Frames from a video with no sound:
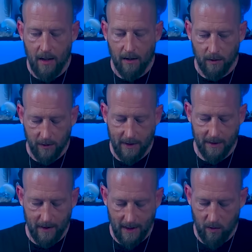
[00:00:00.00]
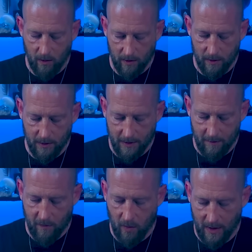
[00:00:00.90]
Looking like we're looking
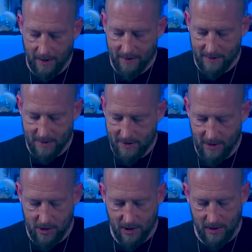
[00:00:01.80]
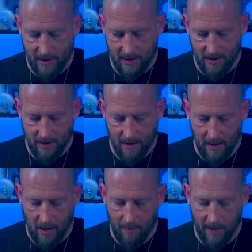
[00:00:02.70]
for a decision
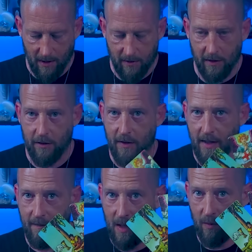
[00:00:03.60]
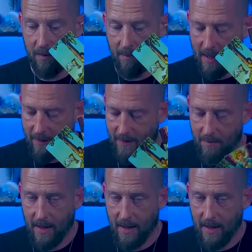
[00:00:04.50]
about the thing that would make them